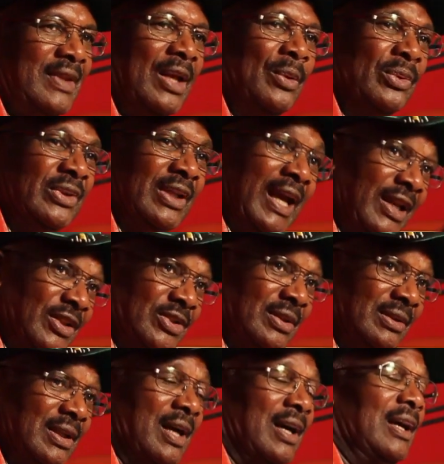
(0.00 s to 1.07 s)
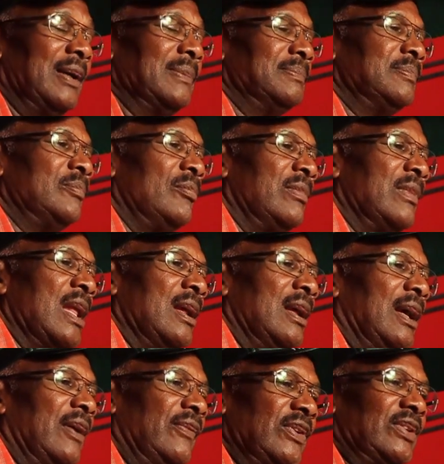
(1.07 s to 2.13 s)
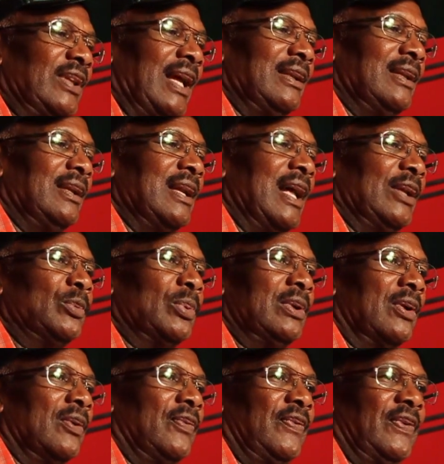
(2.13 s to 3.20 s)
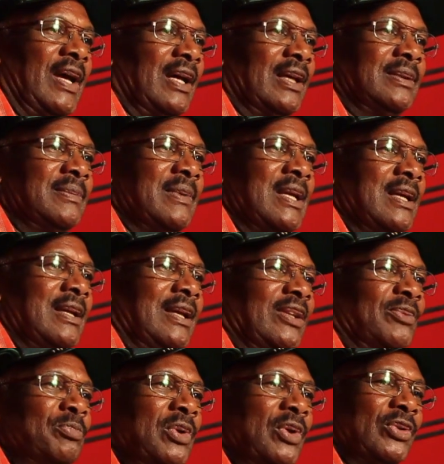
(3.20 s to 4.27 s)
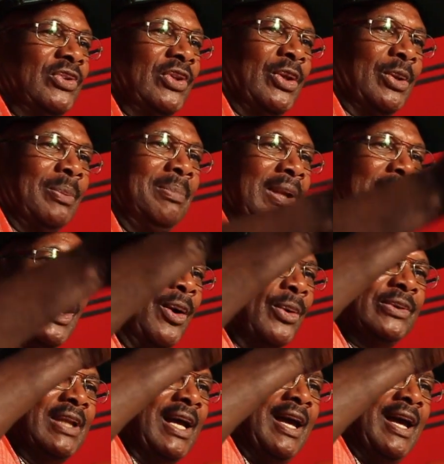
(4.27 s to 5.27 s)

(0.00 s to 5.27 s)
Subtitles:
it was a Haitian guy, every Saturday night without fail, his music could be loud